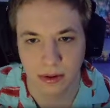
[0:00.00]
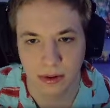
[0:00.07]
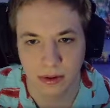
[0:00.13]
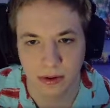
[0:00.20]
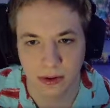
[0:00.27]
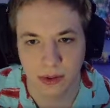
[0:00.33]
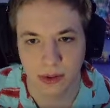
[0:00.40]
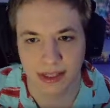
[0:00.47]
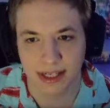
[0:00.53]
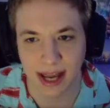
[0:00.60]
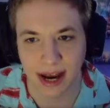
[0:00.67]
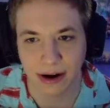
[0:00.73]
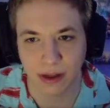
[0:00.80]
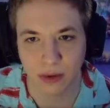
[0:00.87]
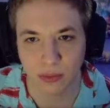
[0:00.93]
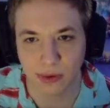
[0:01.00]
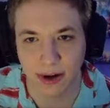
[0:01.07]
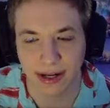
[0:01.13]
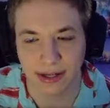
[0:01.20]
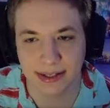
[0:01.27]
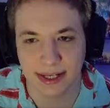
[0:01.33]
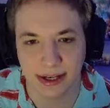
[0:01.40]
so let's see, out of the
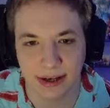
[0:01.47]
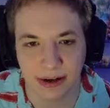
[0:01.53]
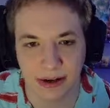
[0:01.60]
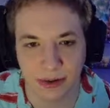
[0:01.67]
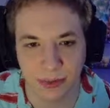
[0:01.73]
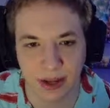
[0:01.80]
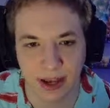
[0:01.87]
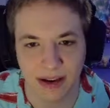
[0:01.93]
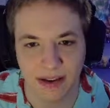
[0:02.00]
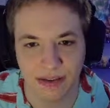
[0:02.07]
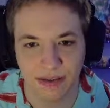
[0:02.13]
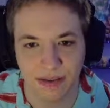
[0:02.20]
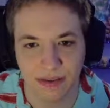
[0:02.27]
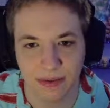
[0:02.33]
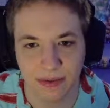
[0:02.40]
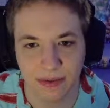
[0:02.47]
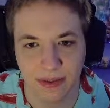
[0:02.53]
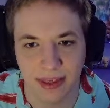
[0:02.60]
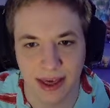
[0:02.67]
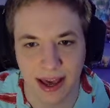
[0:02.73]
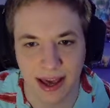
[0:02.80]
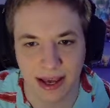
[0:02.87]
rings here, we have
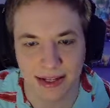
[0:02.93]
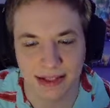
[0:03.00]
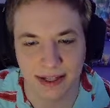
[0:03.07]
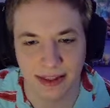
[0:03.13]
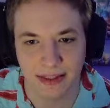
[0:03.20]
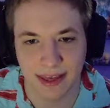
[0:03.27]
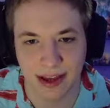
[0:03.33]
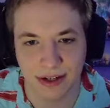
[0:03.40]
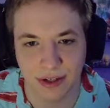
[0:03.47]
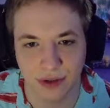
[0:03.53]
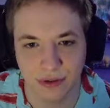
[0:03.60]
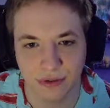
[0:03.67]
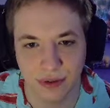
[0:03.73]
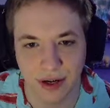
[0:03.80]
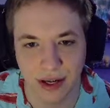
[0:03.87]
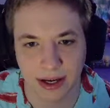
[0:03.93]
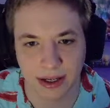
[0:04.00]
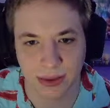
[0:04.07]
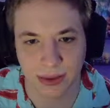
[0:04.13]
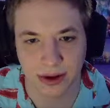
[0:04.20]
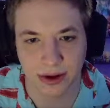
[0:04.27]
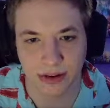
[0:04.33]
that and that
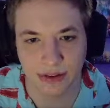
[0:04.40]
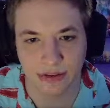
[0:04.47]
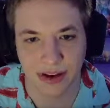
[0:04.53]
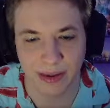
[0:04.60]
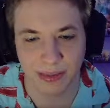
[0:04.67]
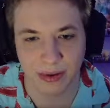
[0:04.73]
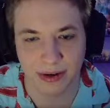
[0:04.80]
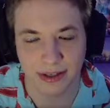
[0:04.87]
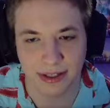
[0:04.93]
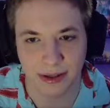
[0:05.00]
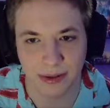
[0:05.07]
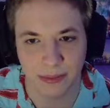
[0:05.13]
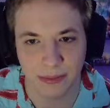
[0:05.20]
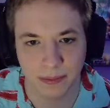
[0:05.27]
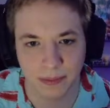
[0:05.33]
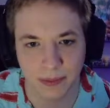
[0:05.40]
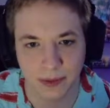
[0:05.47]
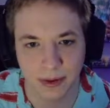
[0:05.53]
24912 vampirism.